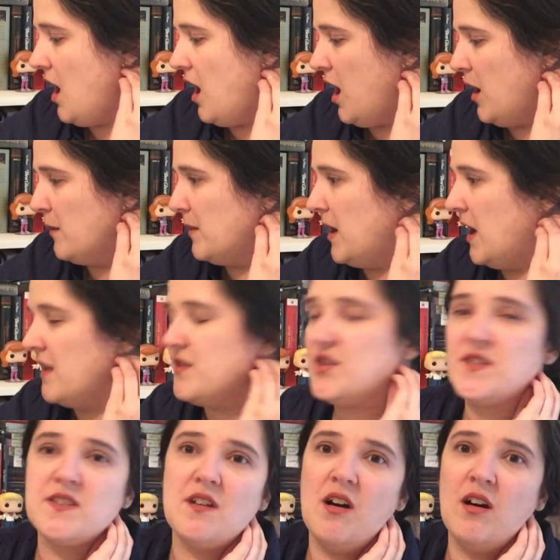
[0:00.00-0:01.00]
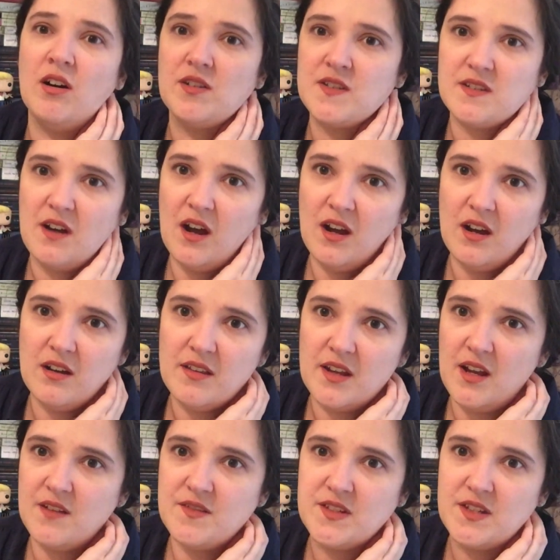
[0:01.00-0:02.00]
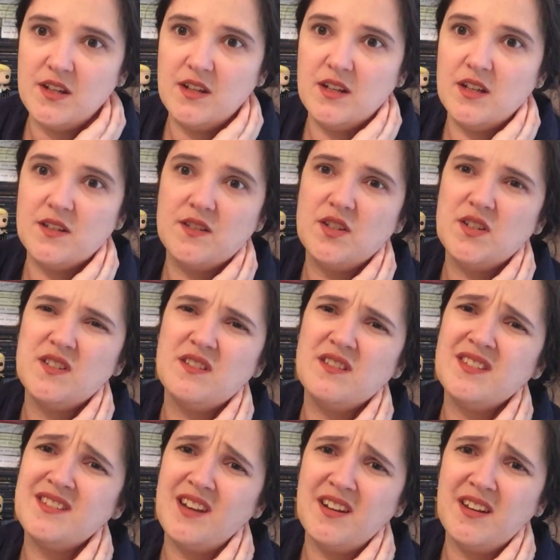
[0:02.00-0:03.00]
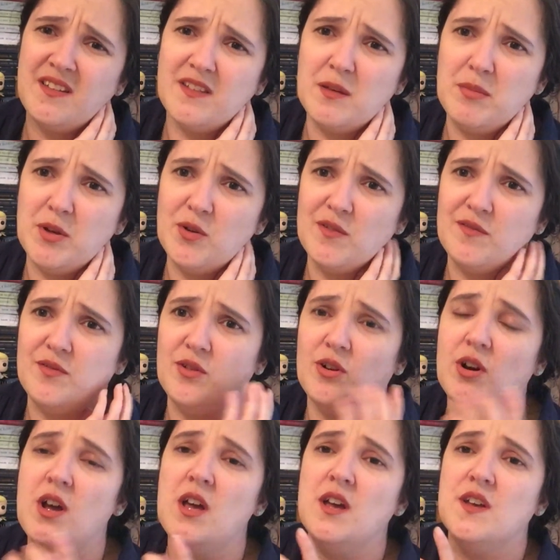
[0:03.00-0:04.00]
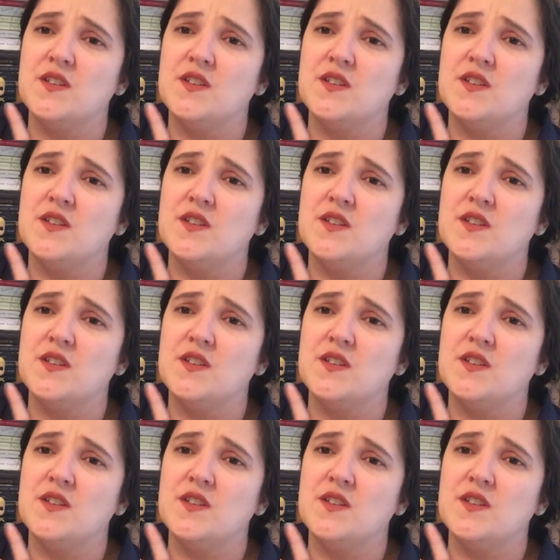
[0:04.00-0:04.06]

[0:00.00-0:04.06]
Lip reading: And just the art style that I've seen is just stunningly beautiful.